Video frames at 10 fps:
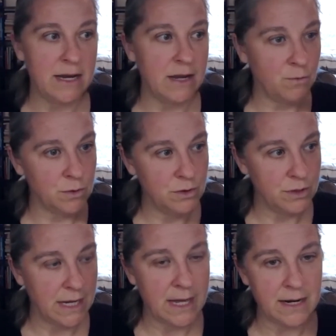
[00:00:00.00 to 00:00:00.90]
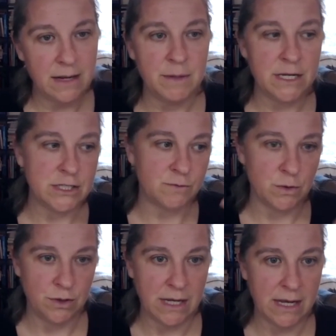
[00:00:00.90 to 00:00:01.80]
if we're looking at an image, if we're
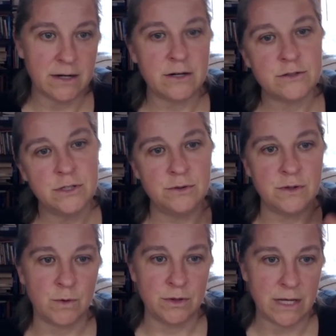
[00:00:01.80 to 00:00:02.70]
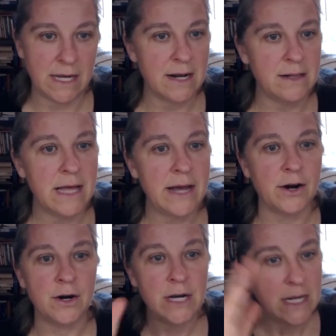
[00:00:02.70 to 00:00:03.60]
looking at a cartoon, if we're looking at a letter,